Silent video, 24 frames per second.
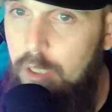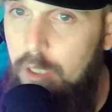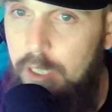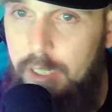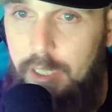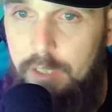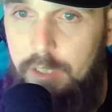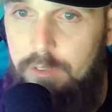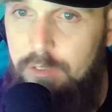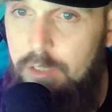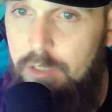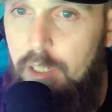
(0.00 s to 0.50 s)

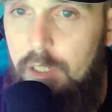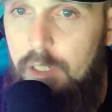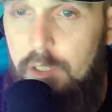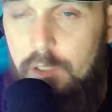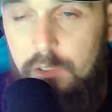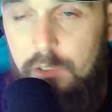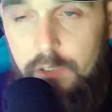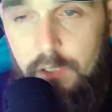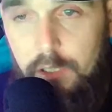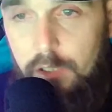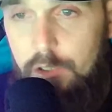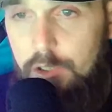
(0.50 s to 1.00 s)
Like I said,
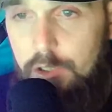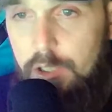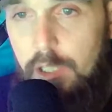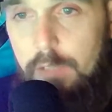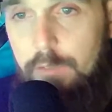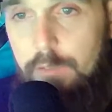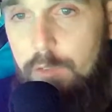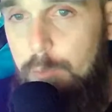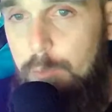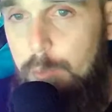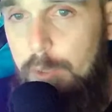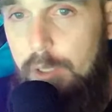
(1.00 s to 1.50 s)
he's going to
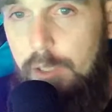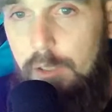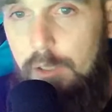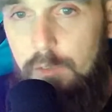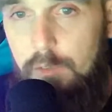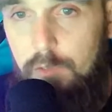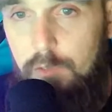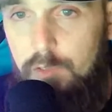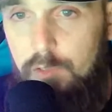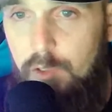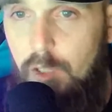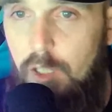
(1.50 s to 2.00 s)
shave his beard
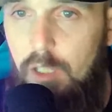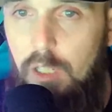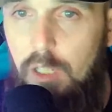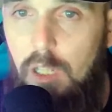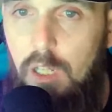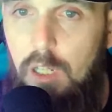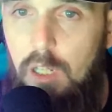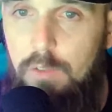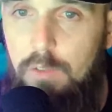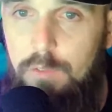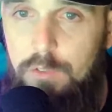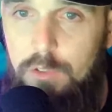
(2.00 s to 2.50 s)
and fall
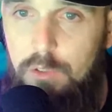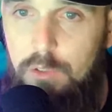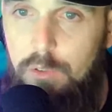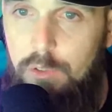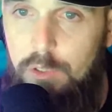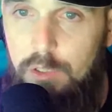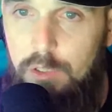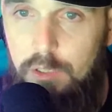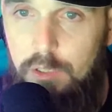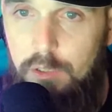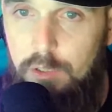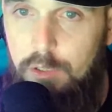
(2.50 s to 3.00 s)
off, so
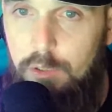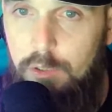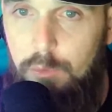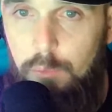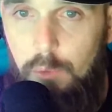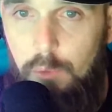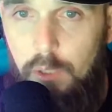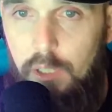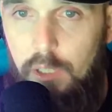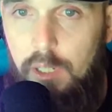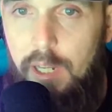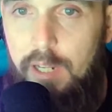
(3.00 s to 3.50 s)
you
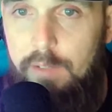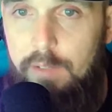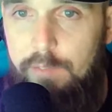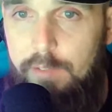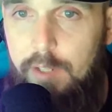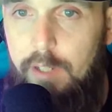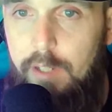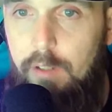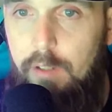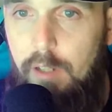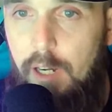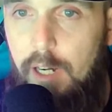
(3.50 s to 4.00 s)
want to have
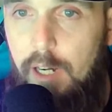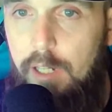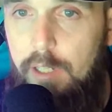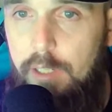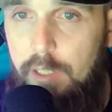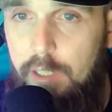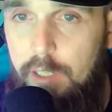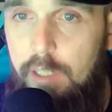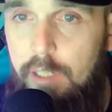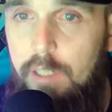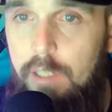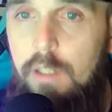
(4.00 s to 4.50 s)
Taylor
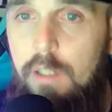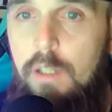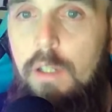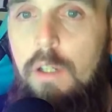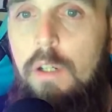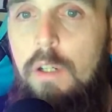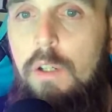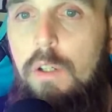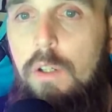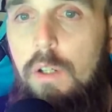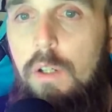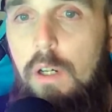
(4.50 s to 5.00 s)
Heineke.
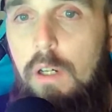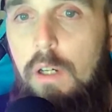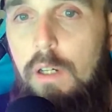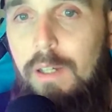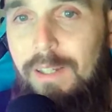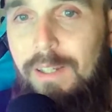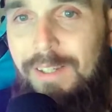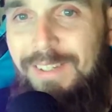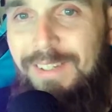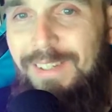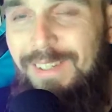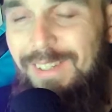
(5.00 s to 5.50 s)

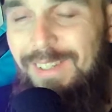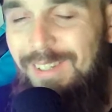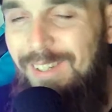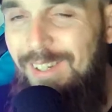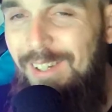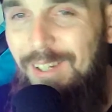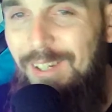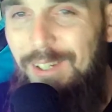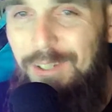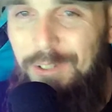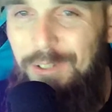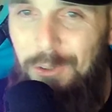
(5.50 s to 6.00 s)

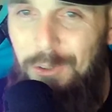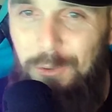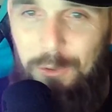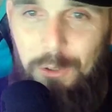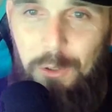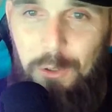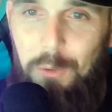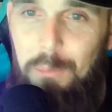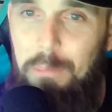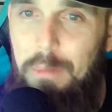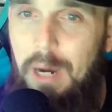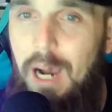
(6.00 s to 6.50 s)
Don't
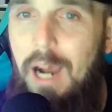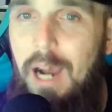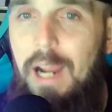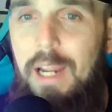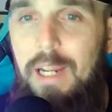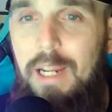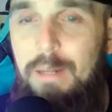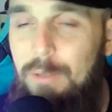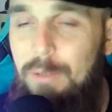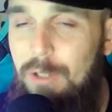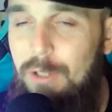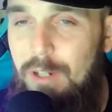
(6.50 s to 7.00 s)
go buy
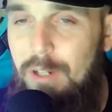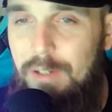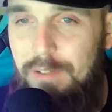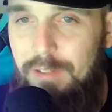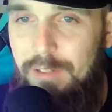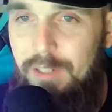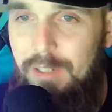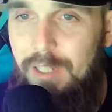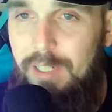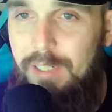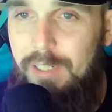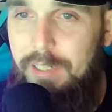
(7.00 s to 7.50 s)
him or
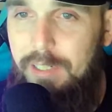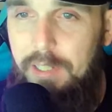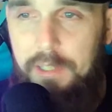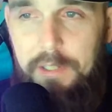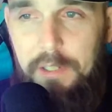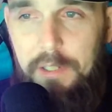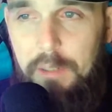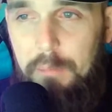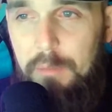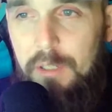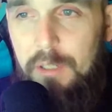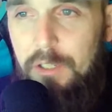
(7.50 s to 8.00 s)
nothing like
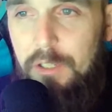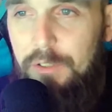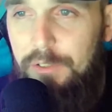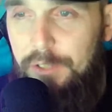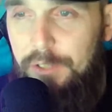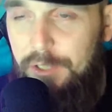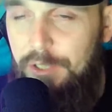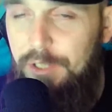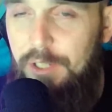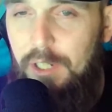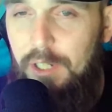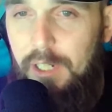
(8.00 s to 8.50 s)
that. I mean, you
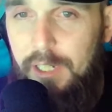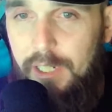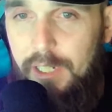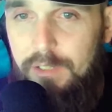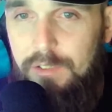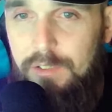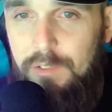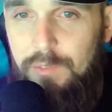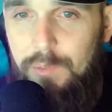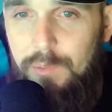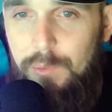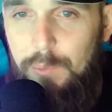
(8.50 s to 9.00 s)
could, I
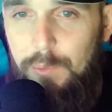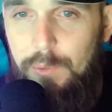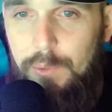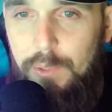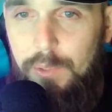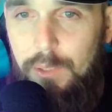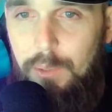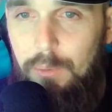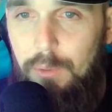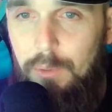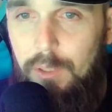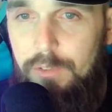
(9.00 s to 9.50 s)
guess, if you
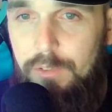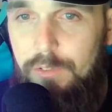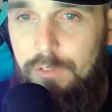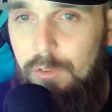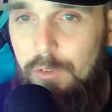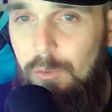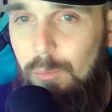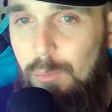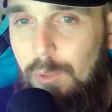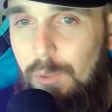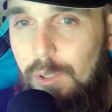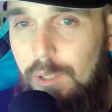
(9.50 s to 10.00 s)
really want
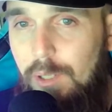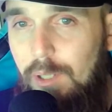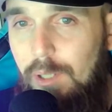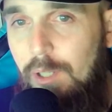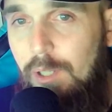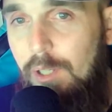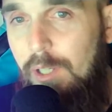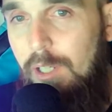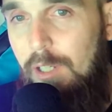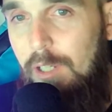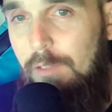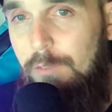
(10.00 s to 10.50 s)
to, but
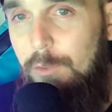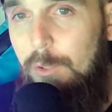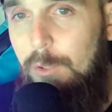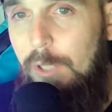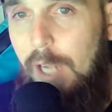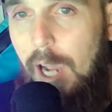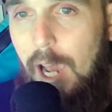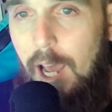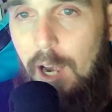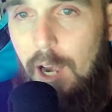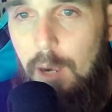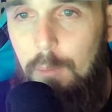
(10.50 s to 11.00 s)
if you
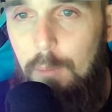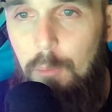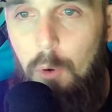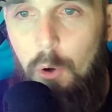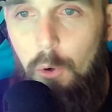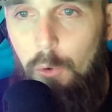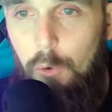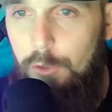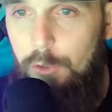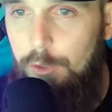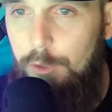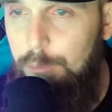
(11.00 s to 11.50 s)
got him,
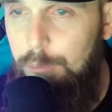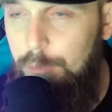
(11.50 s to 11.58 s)
hold